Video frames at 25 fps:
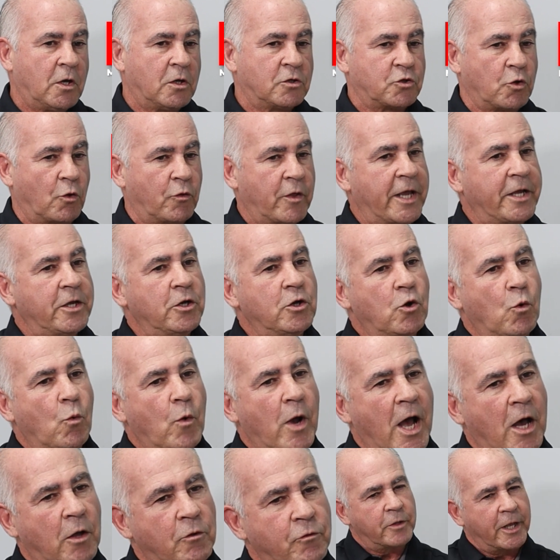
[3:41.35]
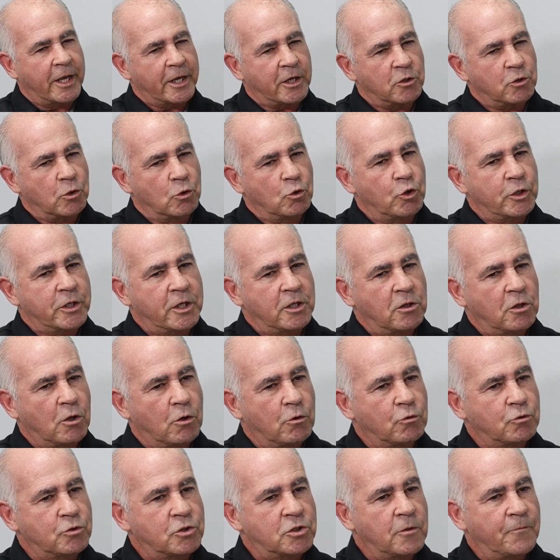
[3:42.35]
So they can go out and they can look at
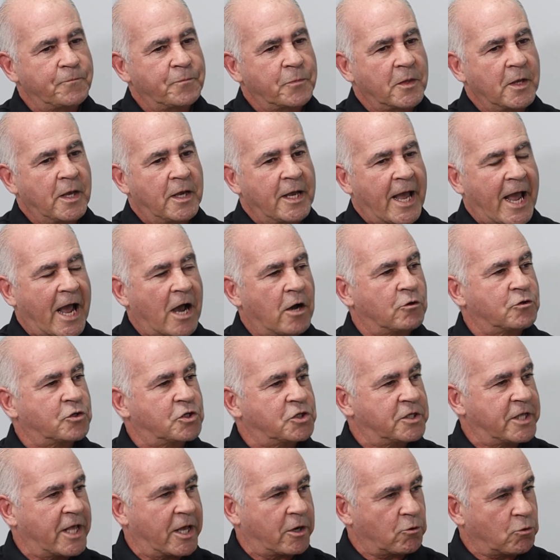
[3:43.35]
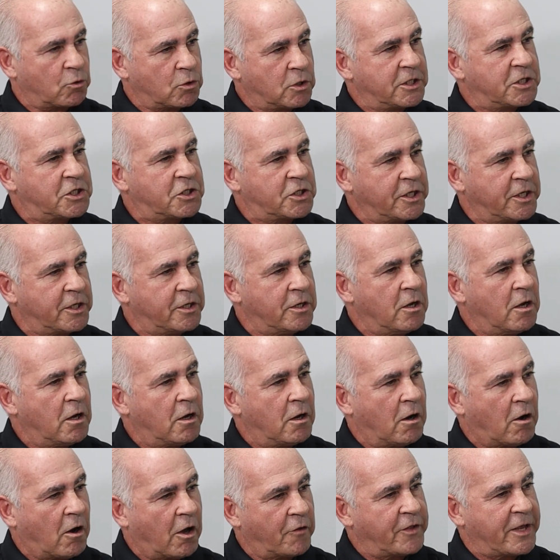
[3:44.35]
those houses that are listed
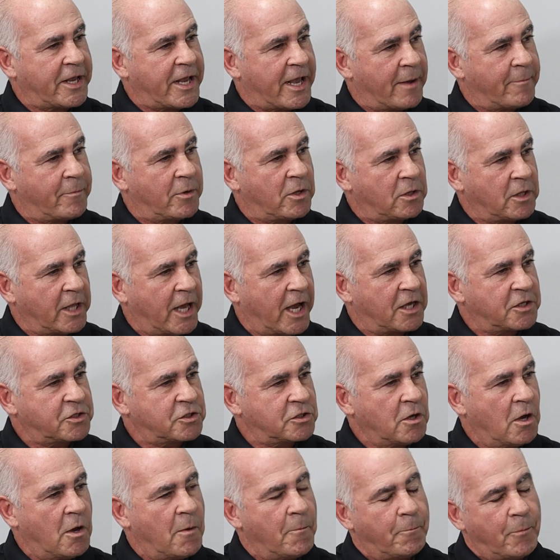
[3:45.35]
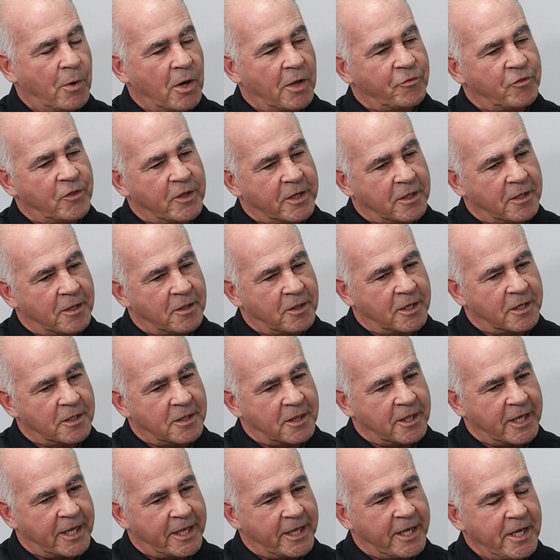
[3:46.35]
on the MLS, but
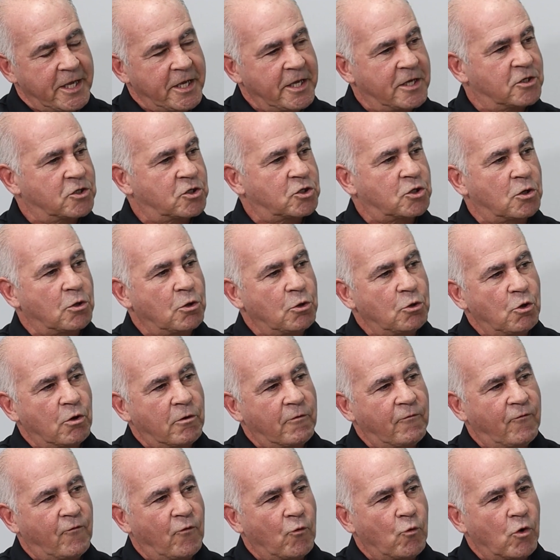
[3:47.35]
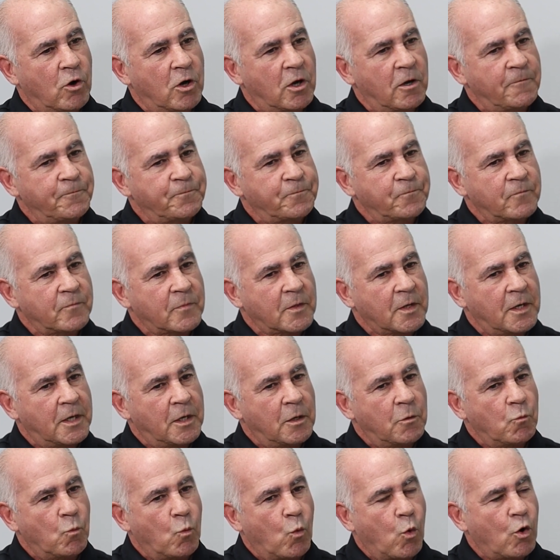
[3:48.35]
the key is to look for
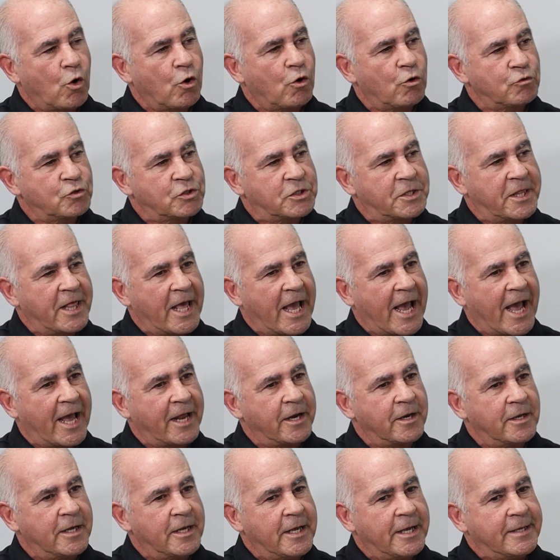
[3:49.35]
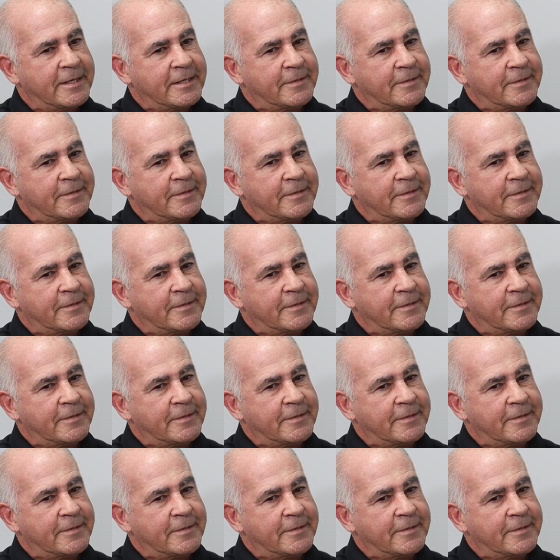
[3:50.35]
words that